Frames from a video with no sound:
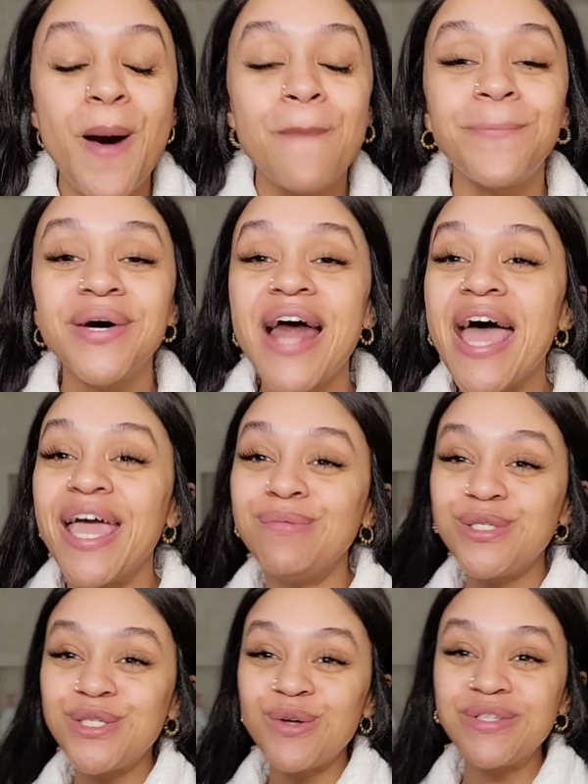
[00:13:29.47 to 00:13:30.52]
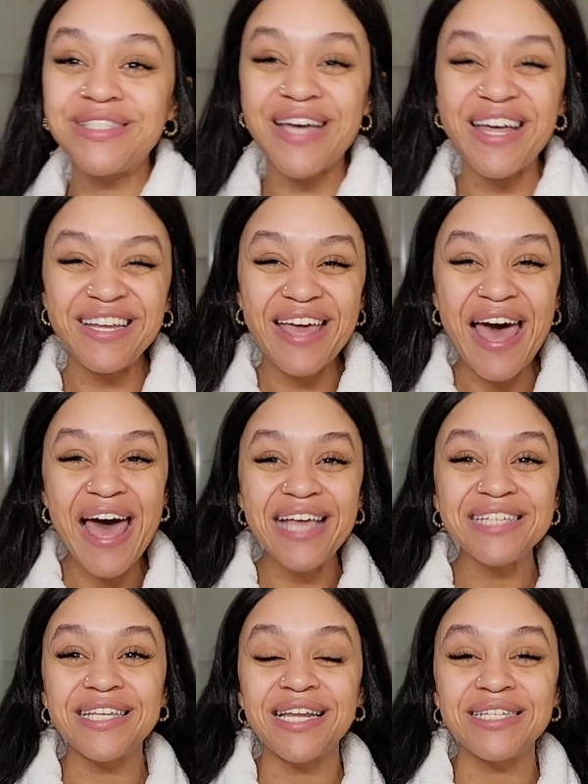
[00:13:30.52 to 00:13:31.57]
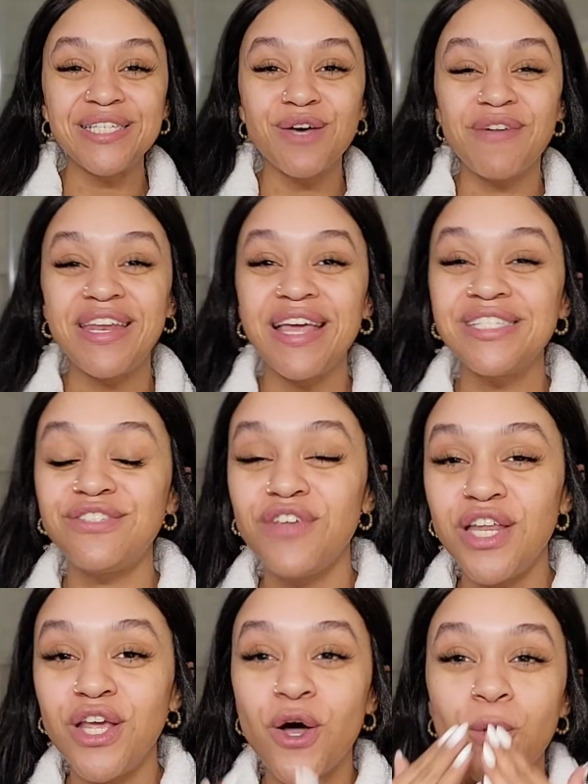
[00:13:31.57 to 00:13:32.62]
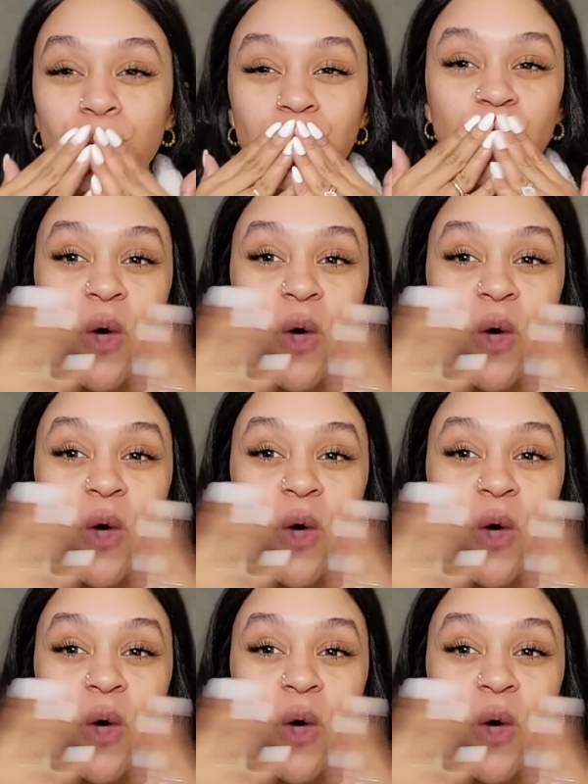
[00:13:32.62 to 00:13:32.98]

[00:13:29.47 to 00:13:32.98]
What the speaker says: But I am so done, guys. And until my next video,